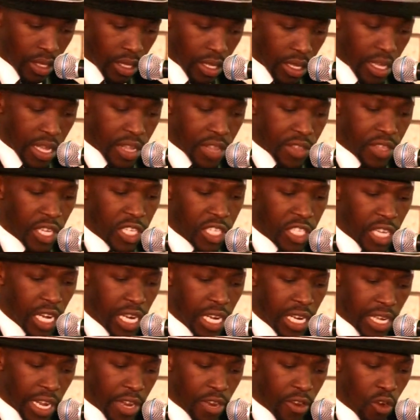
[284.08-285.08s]
"The
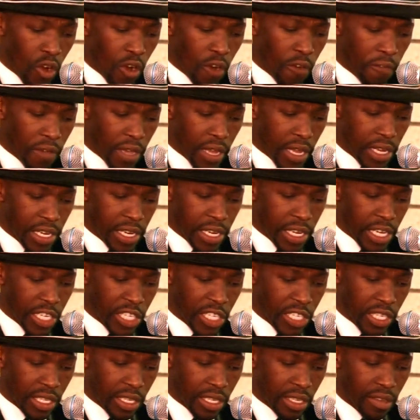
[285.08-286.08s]
children of any nation
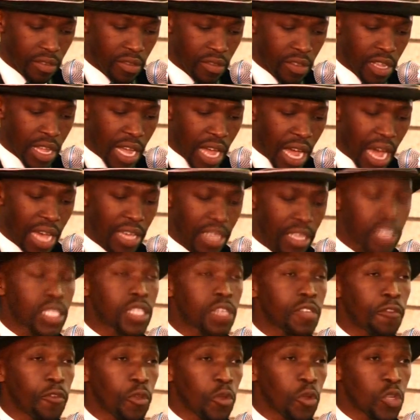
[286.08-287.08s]
are its
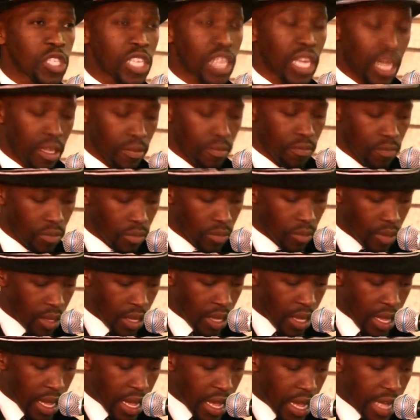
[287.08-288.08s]
future.
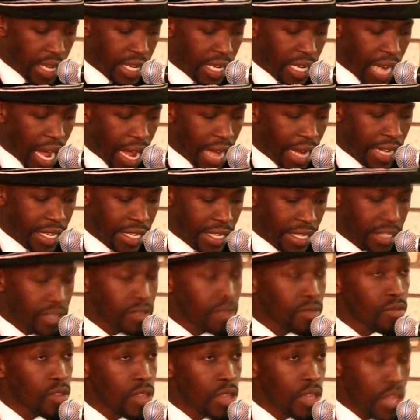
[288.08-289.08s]
A country,
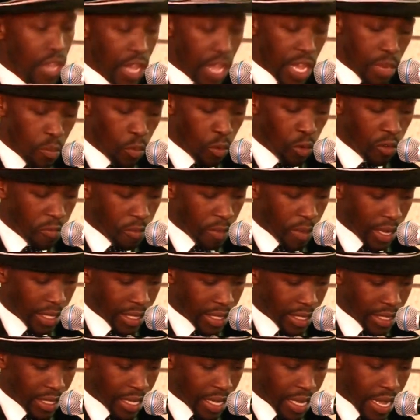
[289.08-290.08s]
a movement,
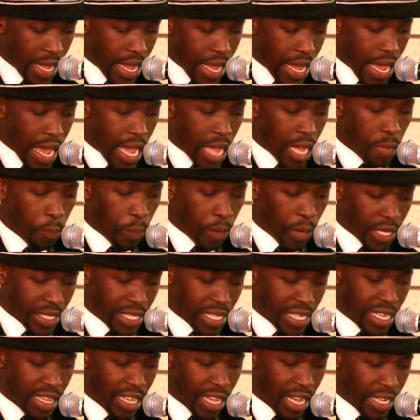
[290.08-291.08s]
a person
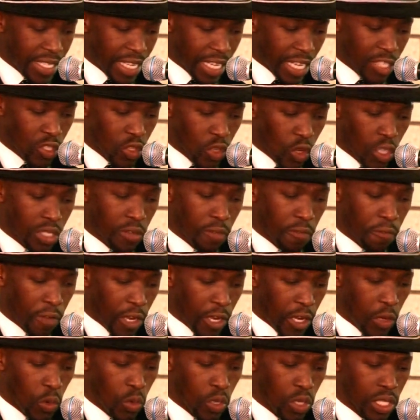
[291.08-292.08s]
that does not value
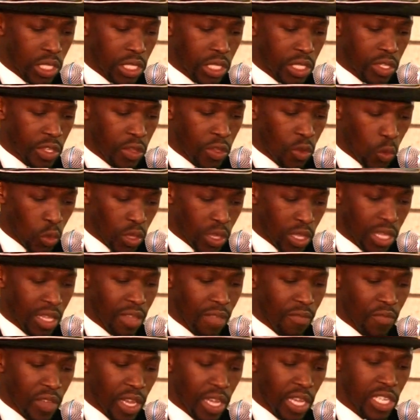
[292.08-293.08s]
its youth
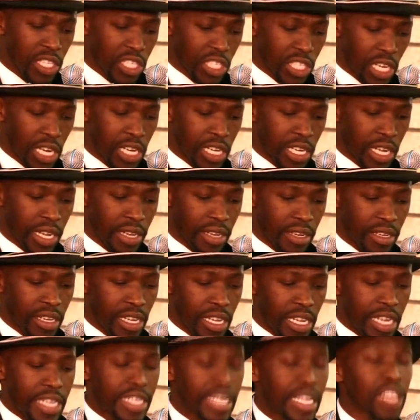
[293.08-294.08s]
and children
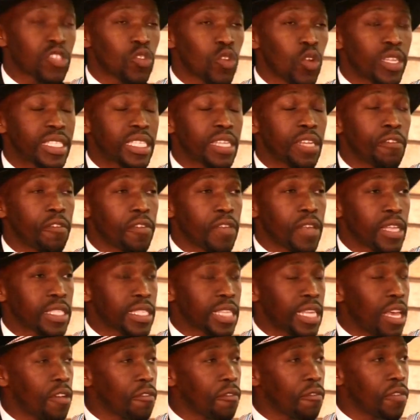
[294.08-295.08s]
does not
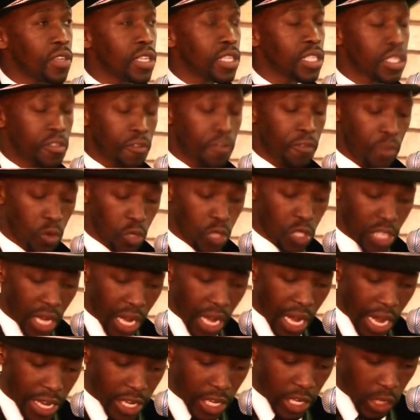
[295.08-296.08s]
deserve its future." I
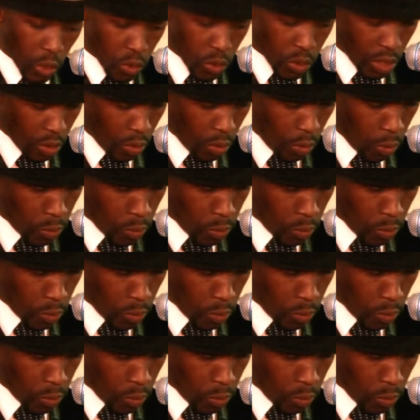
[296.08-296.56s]
close the quote.